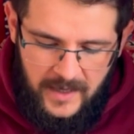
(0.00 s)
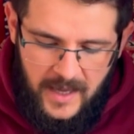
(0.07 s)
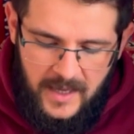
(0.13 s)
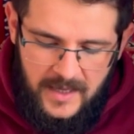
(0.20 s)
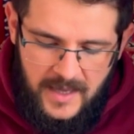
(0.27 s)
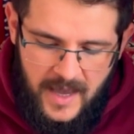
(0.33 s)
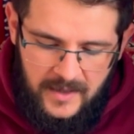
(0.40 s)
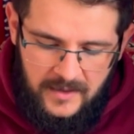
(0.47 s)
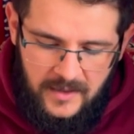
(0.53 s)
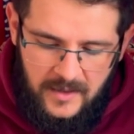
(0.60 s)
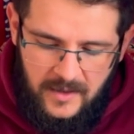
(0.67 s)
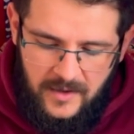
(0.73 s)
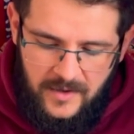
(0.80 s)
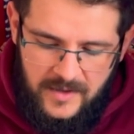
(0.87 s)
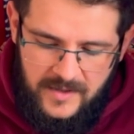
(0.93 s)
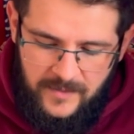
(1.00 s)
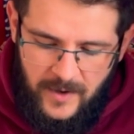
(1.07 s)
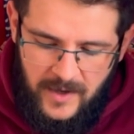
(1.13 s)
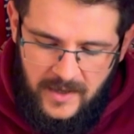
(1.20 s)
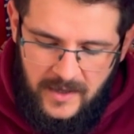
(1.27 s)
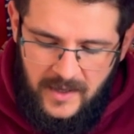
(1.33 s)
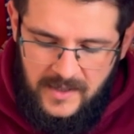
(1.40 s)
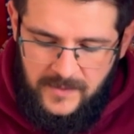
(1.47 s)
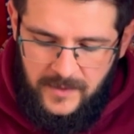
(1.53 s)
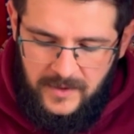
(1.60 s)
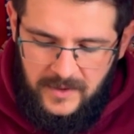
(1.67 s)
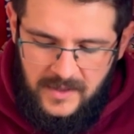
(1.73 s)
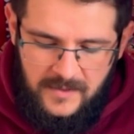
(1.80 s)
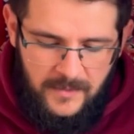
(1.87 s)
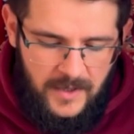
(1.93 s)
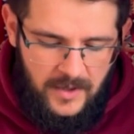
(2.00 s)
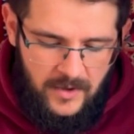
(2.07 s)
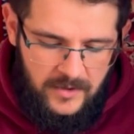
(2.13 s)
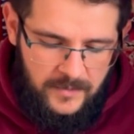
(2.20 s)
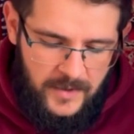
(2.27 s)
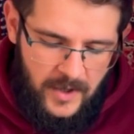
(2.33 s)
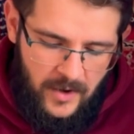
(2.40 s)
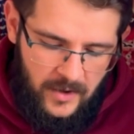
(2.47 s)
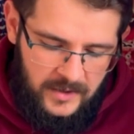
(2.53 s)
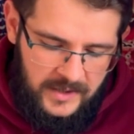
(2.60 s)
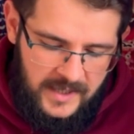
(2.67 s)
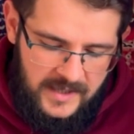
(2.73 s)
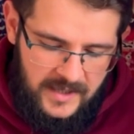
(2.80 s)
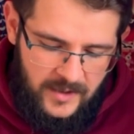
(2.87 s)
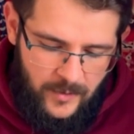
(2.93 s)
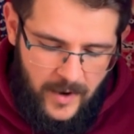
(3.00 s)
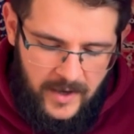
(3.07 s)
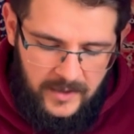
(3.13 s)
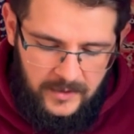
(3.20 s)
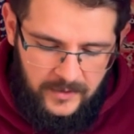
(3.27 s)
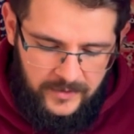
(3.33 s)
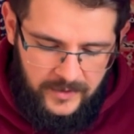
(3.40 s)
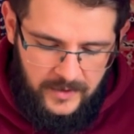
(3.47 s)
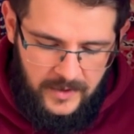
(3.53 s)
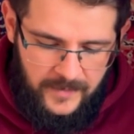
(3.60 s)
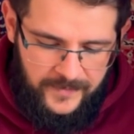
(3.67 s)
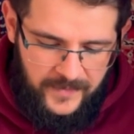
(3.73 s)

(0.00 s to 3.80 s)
Yet, her curse-breaking expertise may not be all that's required of her.